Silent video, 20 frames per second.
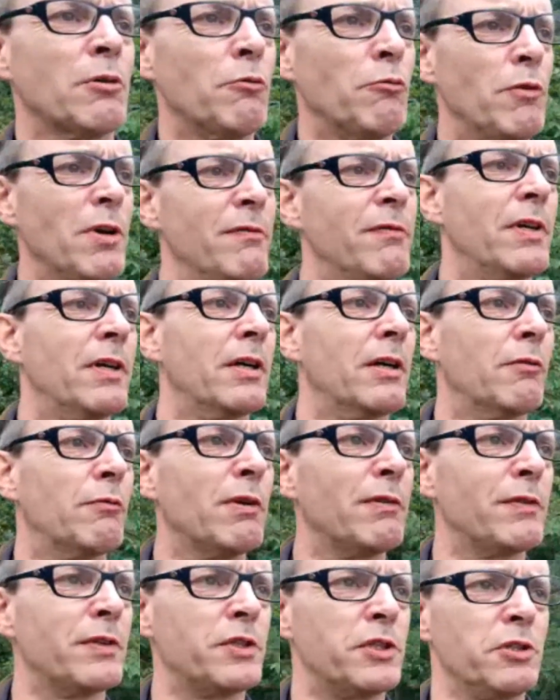
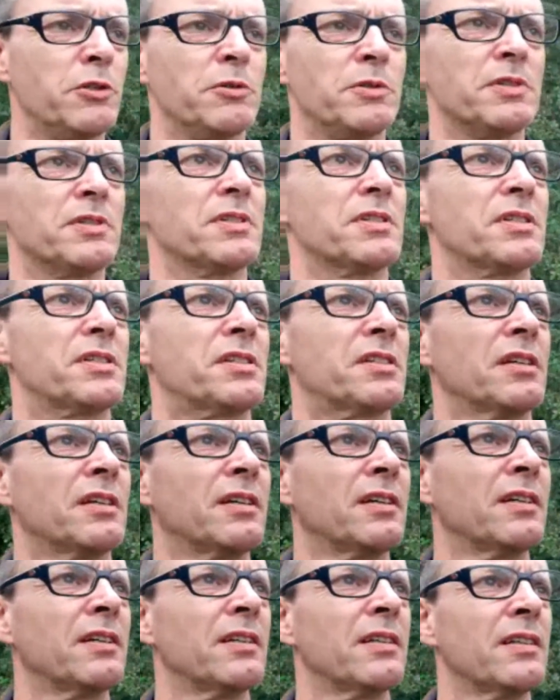River dunes.
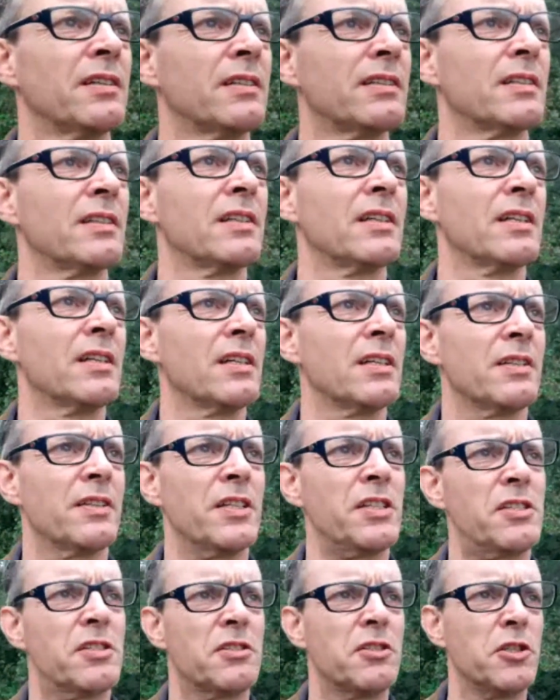
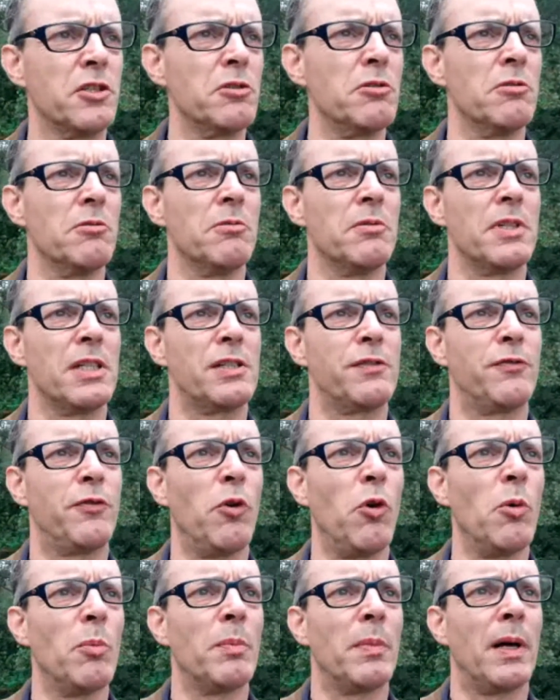This dune is
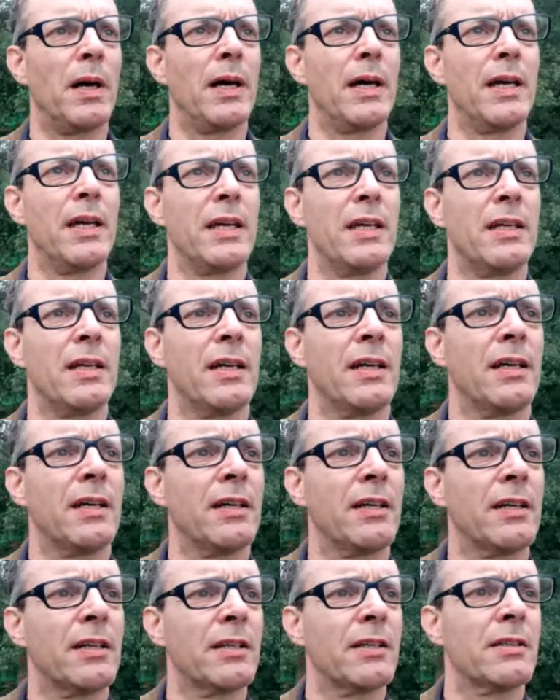formed
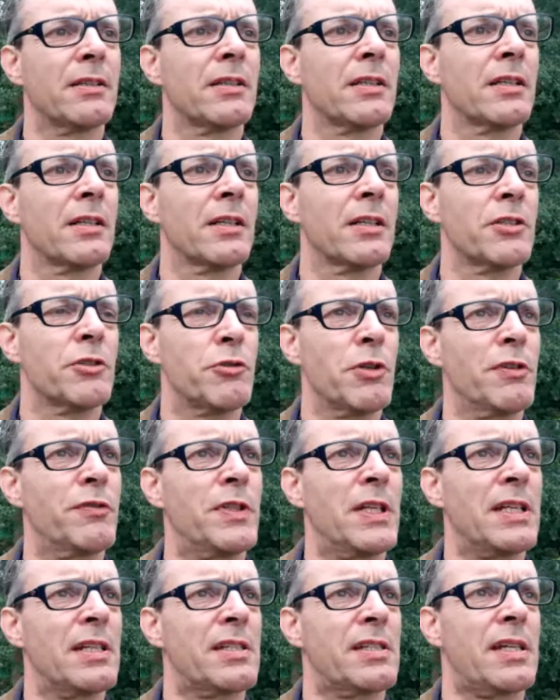by
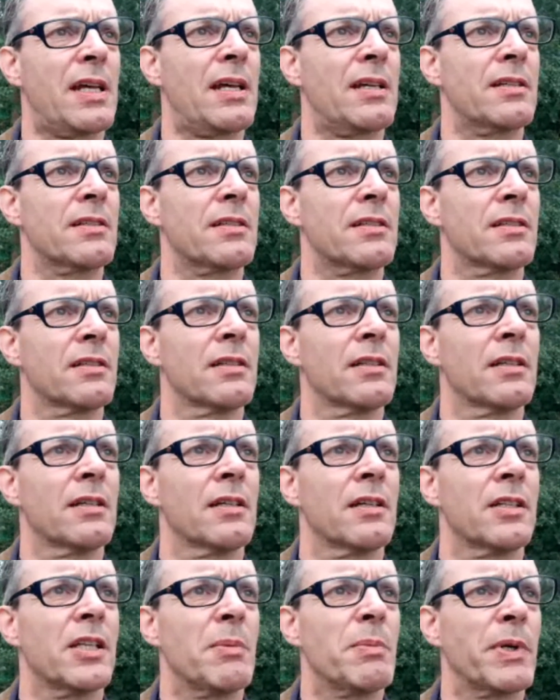drifting sand
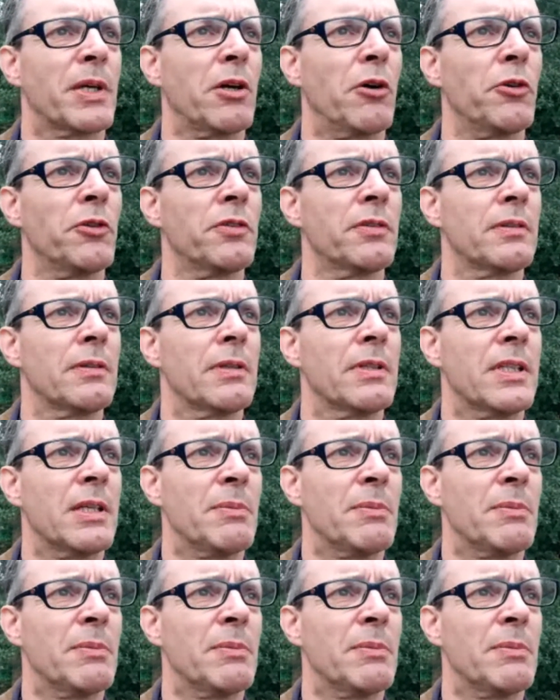that begun